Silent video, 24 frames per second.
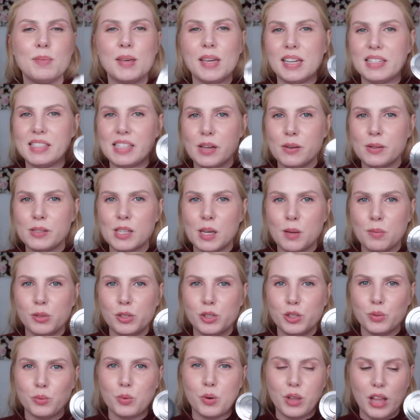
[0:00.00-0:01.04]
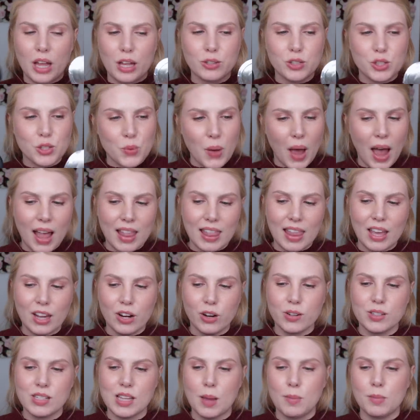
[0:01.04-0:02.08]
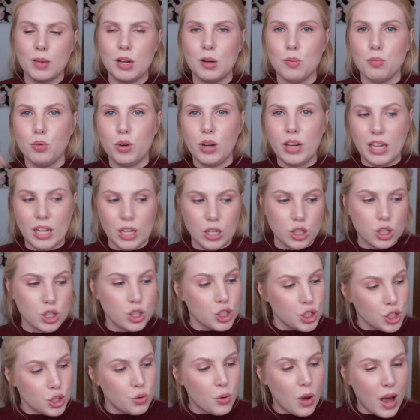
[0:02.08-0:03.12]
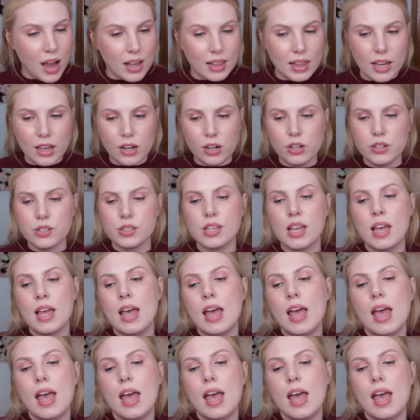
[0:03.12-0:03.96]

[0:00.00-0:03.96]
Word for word: because I was able to roll out two highlighters, I'm gonna bring in two highlighters